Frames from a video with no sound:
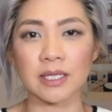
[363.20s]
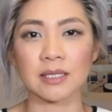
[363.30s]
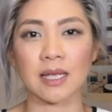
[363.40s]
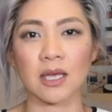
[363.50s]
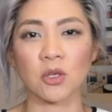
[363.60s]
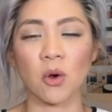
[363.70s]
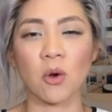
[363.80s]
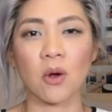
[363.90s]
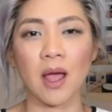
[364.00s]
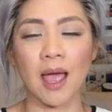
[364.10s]
is that
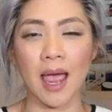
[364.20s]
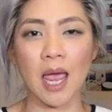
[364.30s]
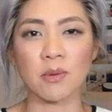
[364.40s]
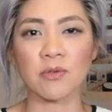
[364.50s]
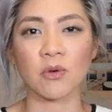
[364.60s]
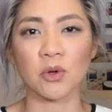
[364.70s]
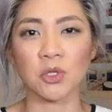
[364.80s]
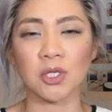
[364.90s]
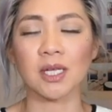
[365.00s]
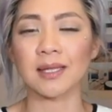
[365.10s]
you're aiming for, and
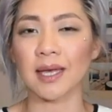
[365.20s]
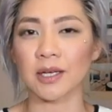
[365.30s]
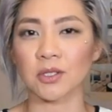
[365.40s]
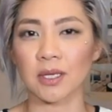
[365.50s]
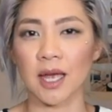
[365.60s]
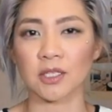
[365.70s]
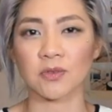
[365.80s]
you need that extra cash